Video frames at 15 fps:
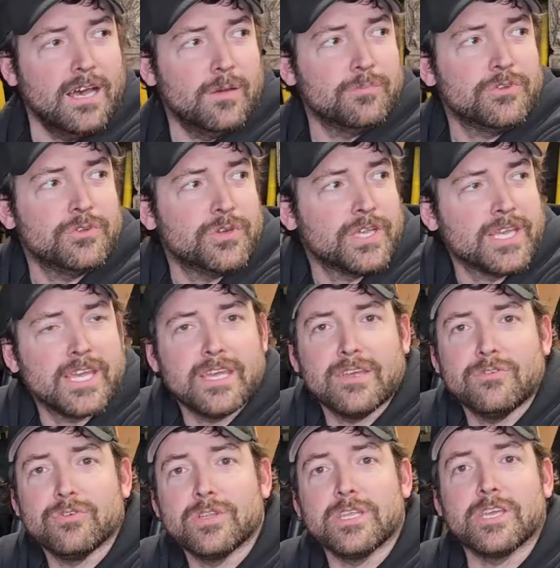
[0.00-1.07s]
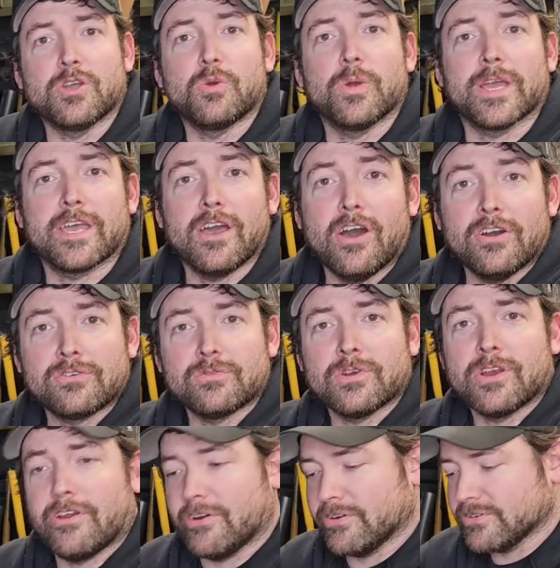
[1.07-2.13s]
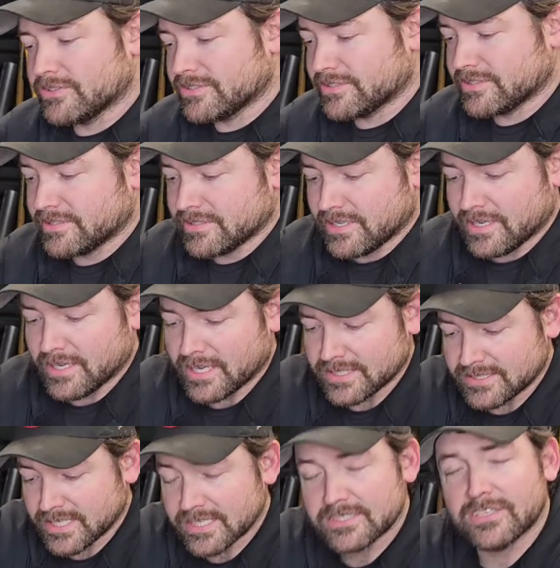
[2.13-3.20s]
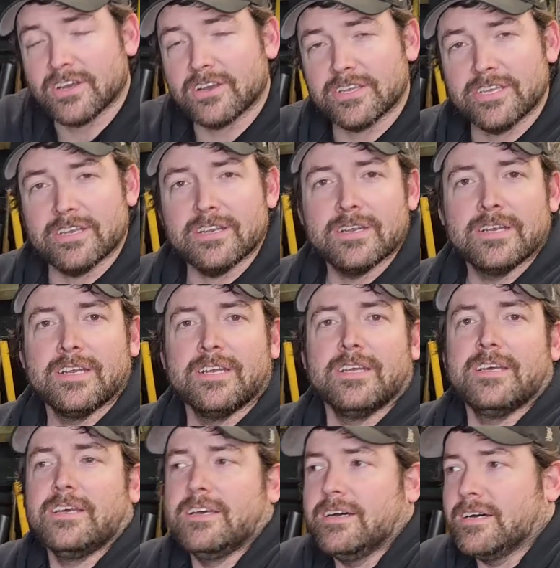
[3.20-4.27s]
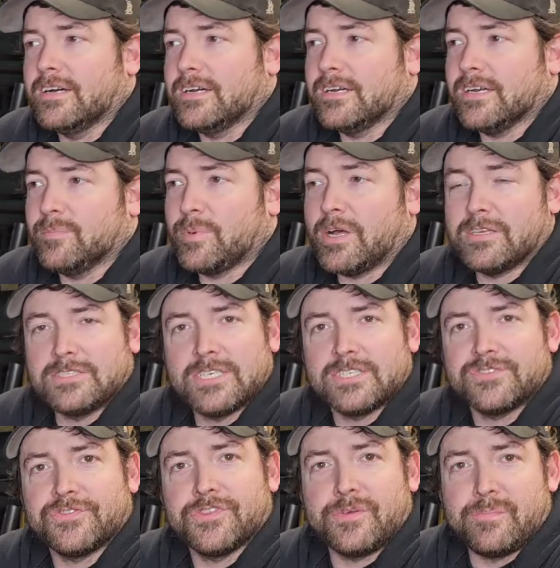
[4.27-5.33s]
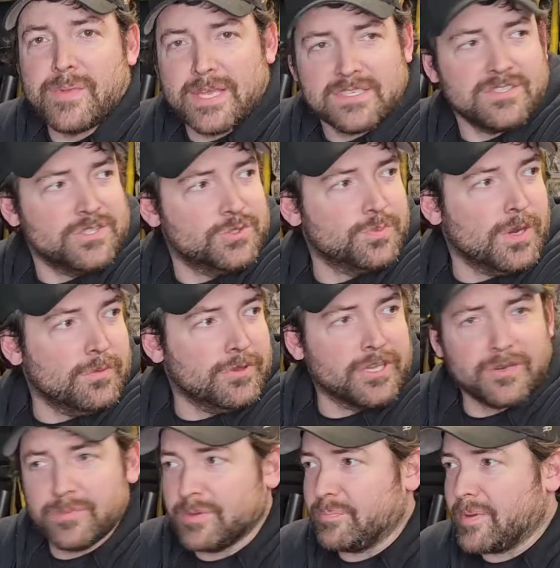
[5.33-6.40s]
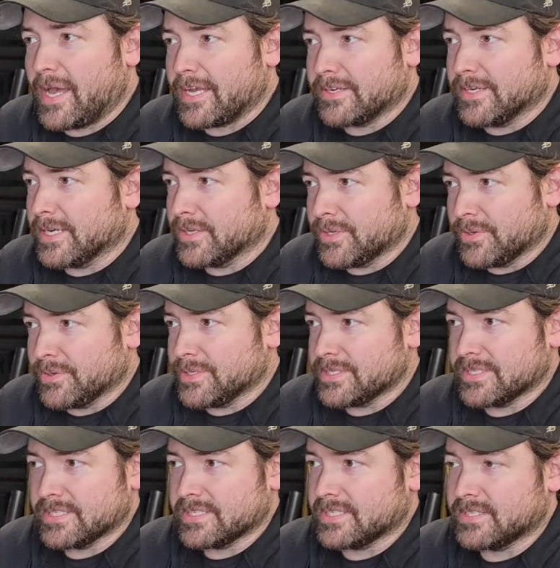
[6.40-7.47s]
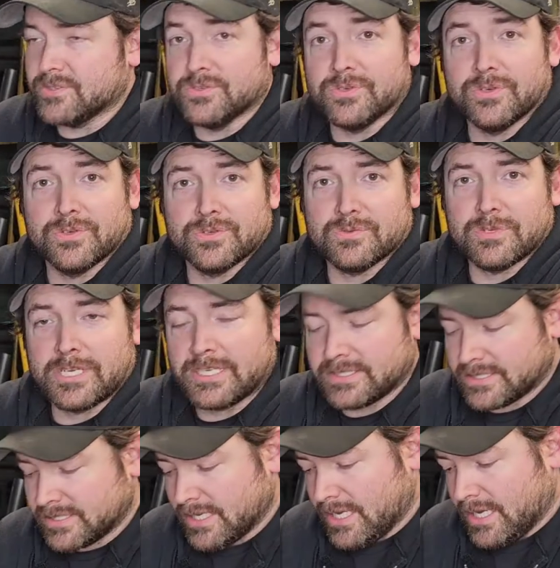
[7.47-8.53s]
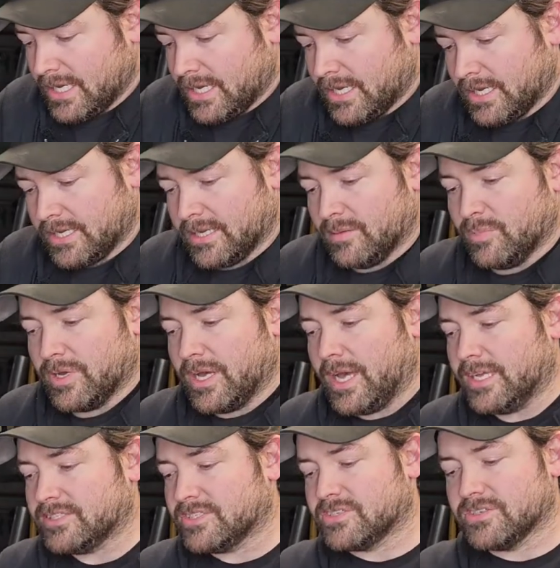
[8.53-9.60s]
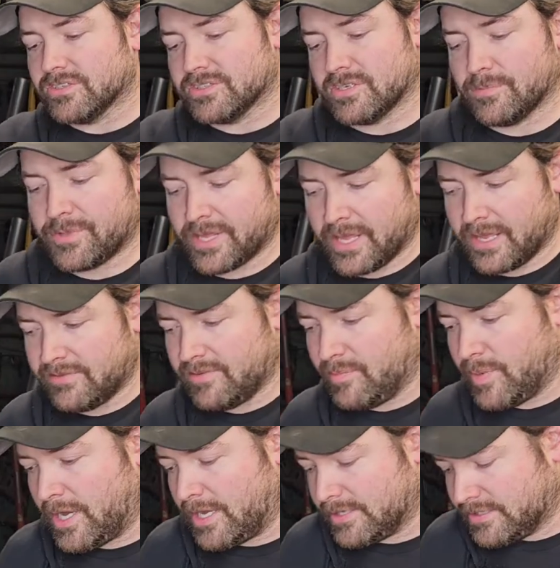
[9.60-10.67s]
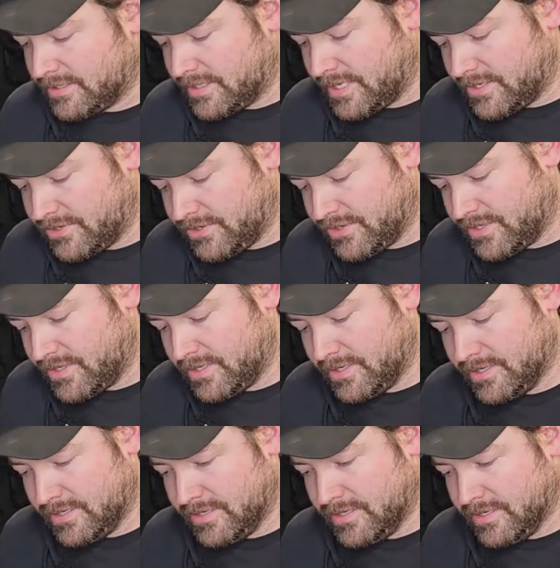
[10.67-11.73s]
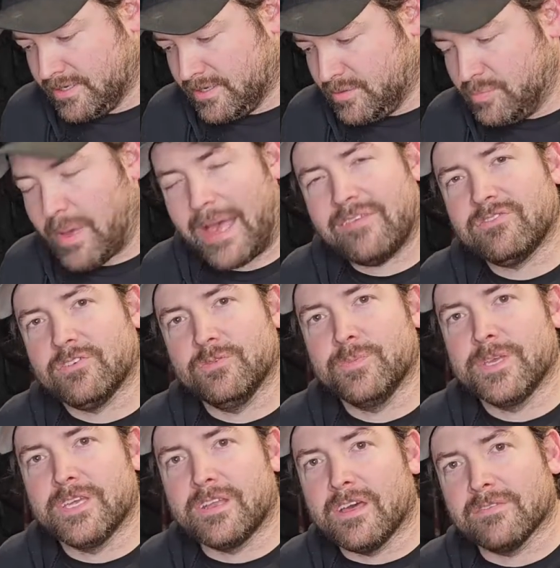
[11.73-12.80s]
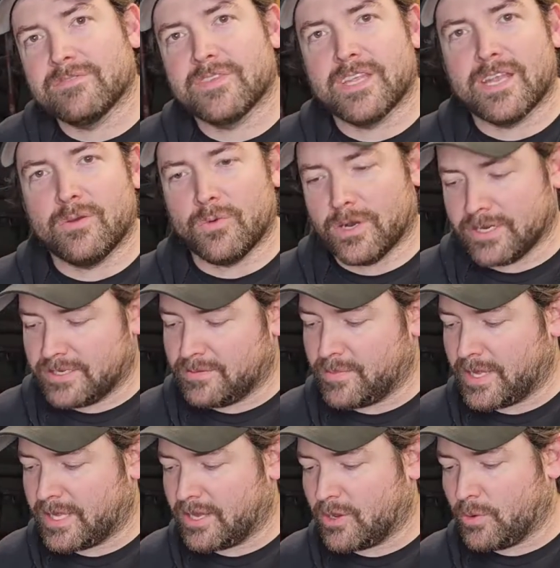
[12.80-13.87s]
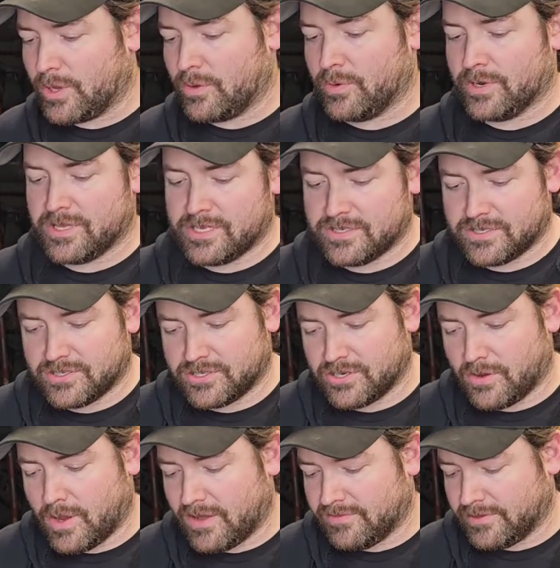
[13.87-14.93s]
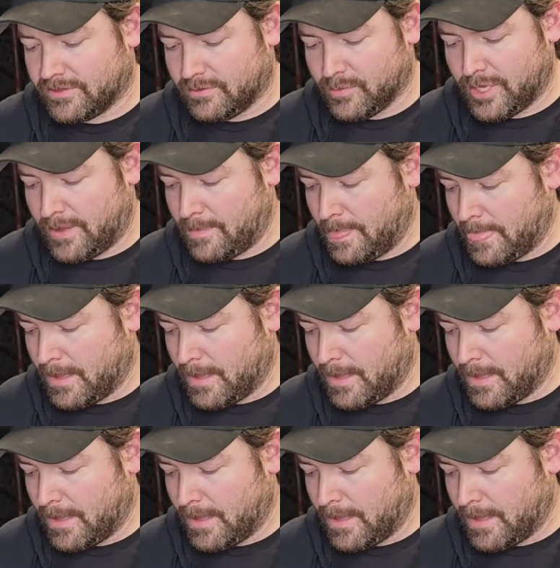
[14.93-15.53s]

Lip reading: I'm doing a really quick, unrehearsed tech talk here. Apologize for the mess. There's probably going to be background noises and who knows what else. But I just took something out of a box that just baffled me enough that I wanted to make a quick one of these to show off a little bit.